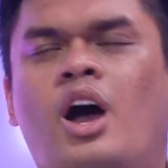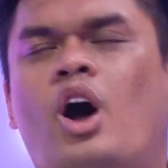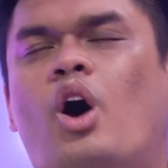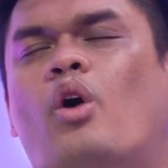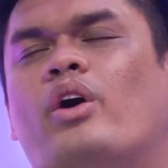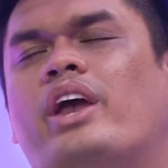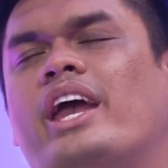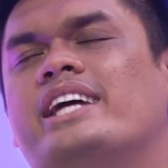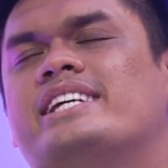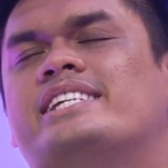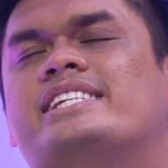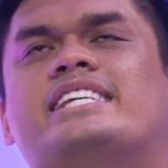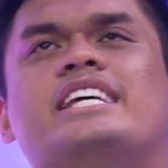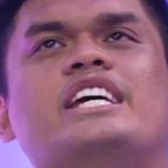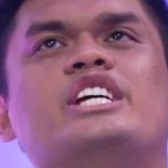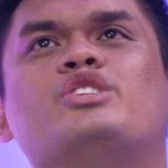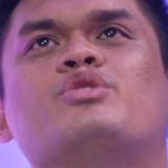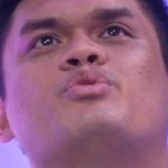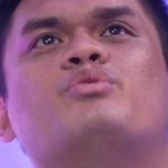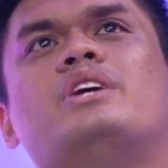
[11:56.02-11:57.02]
Okay,
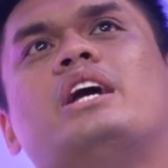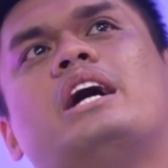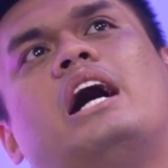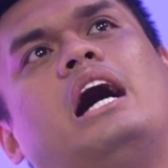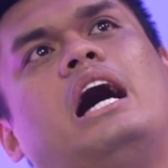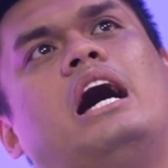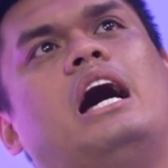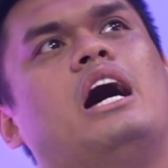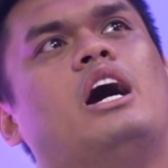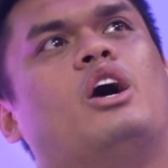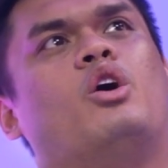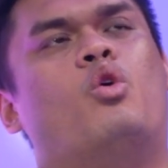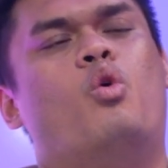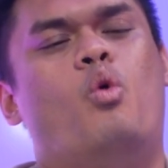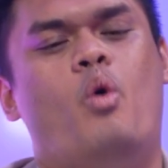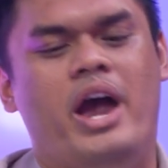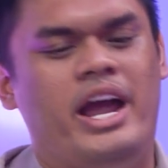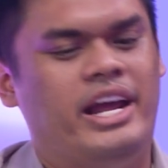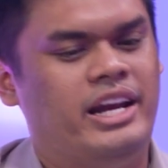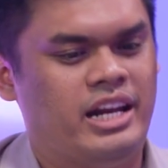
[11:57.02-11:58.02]
since we are
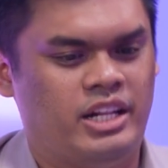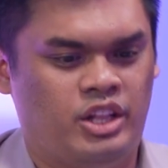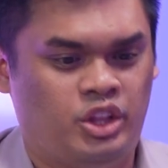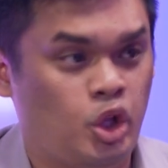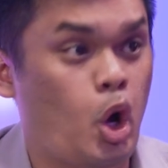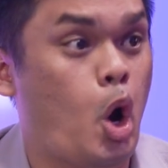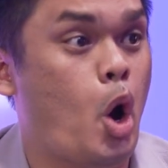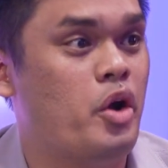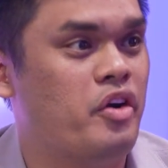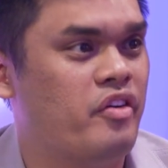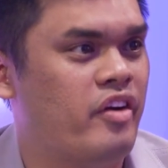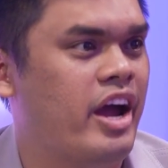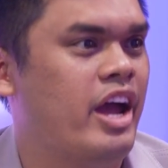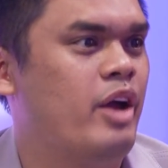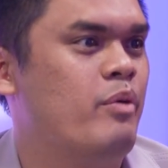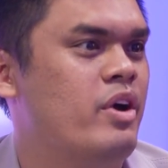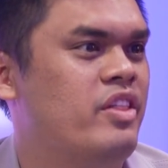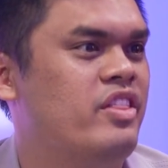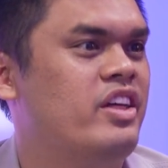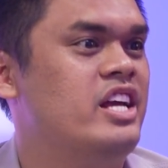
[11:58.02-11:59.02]
quite torn,
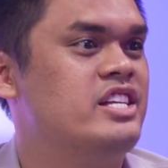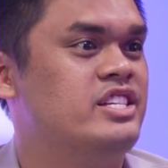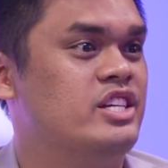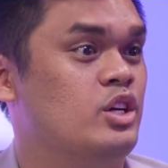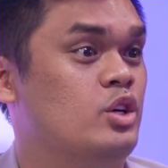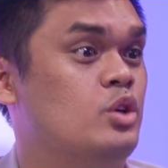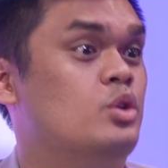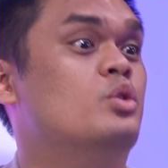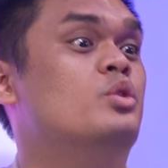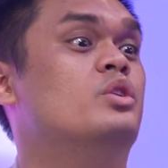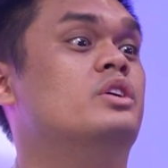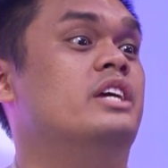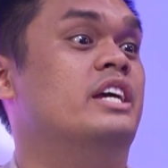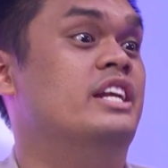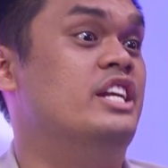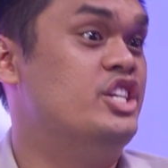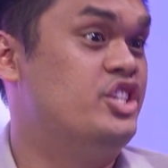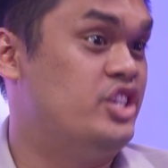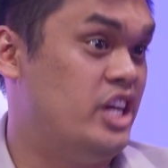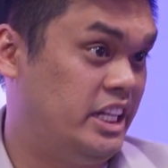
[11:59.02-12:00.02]
right, whether it's a good
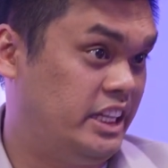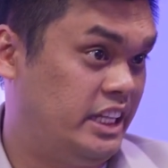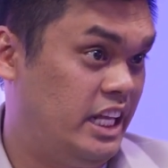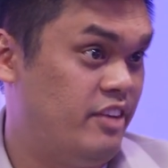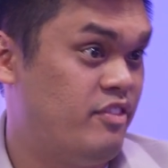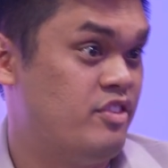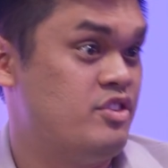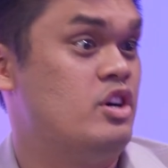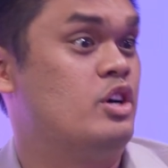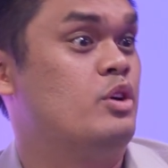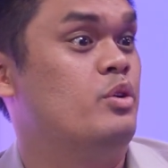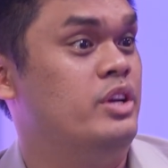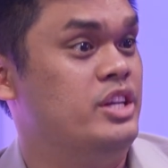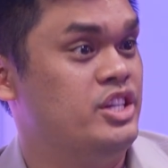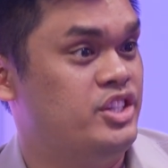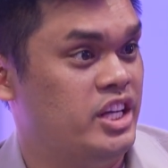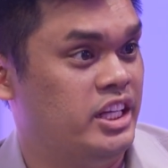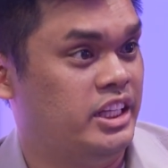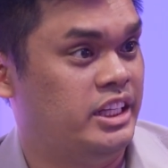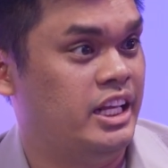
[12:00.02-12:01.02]
initiative or not good
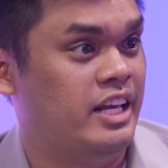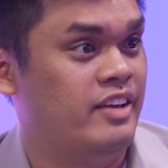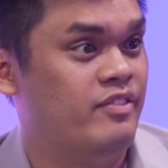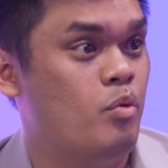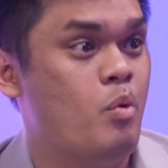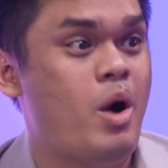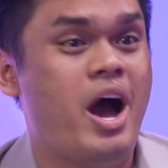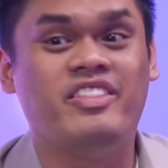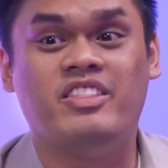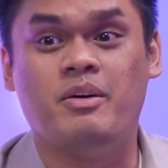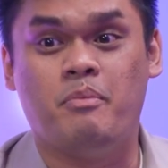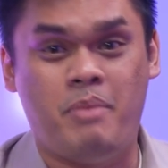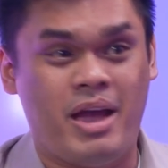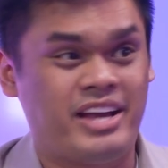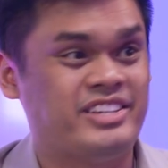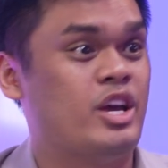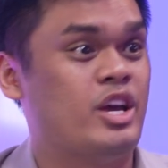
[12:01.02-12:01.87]
initiative, what are the bags